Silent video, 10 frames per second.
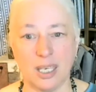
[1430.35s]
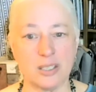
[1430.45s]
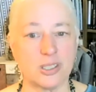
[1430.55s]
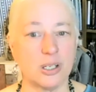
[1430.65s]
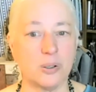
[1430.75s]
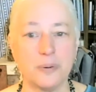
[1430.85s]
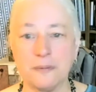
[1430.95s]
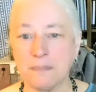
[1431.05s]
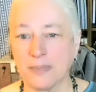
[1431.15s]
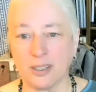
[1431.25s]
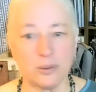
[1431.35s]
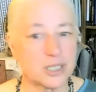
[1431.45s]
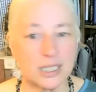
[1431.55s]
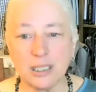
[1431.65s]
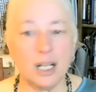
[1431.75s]
And so there
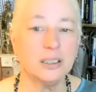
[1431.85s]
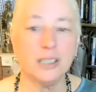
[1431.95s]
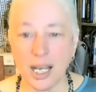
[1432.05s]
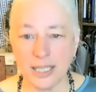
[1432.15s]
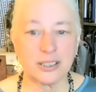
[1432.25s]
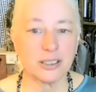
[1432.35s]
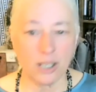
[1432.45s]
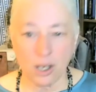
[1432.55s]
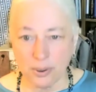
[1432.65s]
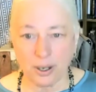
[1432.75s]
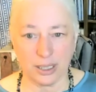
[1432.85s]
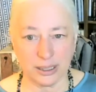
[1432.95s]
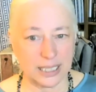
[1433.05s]
isn't a lot to go on.